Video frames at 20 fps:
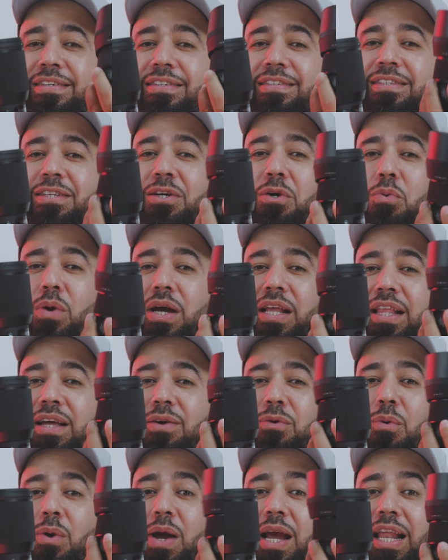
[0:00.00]
still
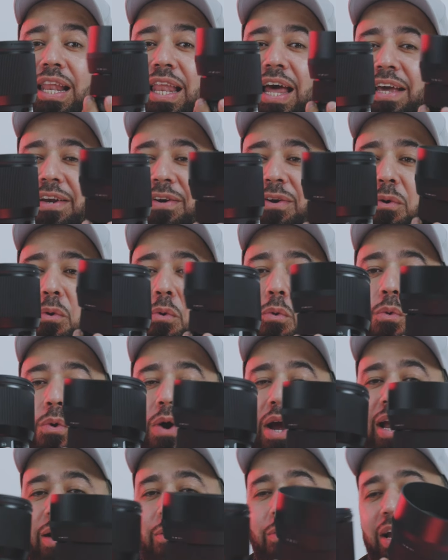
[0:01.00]
way lighter,
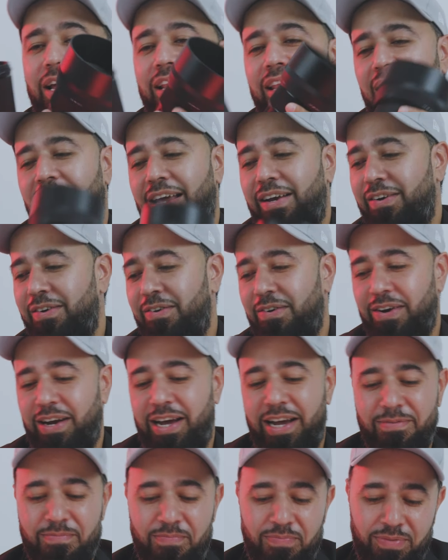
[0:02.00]
way lighter,
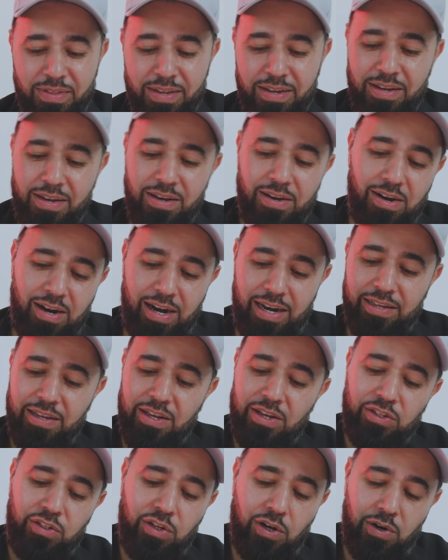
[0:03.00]
right? All
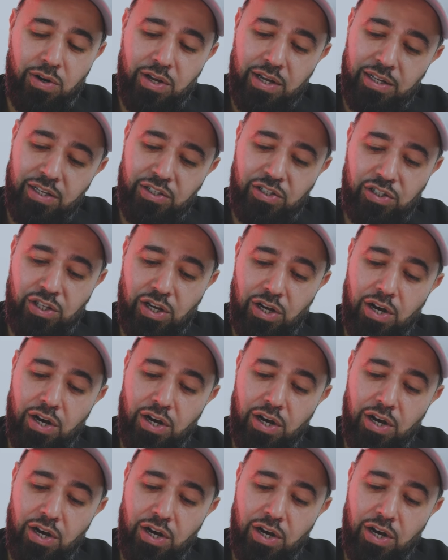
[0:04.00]
right, so this is the